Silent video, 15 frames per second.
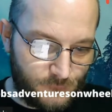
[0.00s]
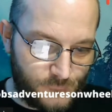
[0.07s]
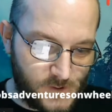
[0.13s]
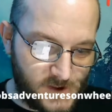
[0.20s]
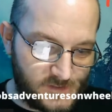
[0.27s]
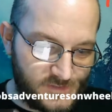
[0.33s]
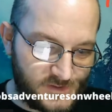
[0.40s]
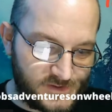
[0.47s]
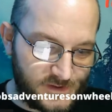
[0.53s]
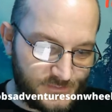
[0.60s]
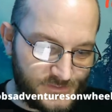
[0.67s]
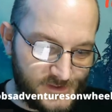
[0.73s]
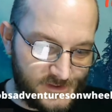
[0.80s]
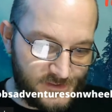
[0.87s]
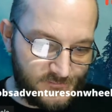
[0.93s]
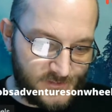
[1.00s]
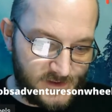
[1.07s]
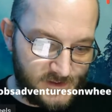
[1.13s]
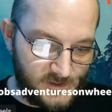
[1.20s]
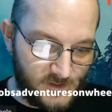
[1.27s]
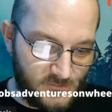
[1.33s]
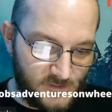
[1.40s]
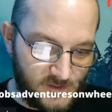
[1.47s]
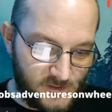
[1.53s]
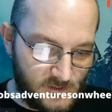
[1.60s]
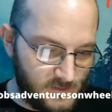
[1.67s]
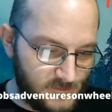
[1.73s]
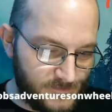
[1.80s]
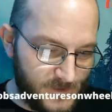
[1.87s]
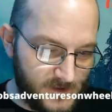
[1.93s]
But the Gypsy and the Vanilla
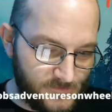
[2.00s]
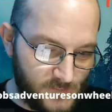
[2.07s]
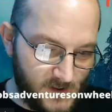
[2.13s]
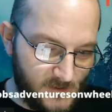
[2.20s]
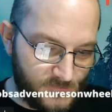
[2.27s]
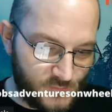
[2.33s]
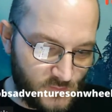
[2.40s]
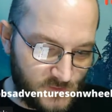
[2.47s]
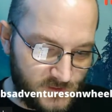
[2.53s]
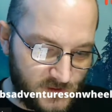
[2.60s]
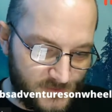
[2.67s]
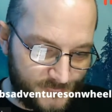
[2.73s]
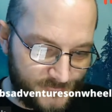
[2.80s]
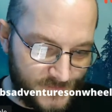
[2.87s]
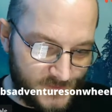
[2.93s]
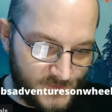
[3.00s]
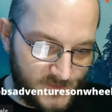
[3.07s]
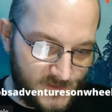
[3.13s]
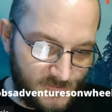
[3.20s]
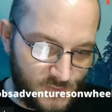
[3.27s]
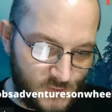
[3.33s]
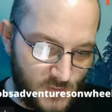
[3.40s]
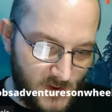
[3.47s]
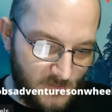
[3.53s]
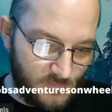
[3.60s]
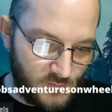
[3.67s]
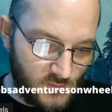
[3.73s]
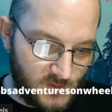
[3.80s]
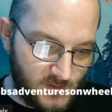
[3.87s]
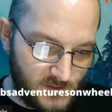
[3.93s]
Grill, they popped one up. The Trips
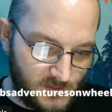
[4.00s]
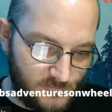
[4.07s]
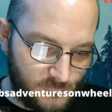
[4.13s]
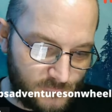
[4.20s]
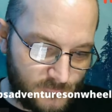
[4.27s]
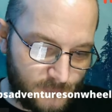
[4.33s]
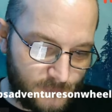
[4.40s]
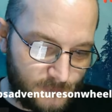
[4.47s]
popped one up.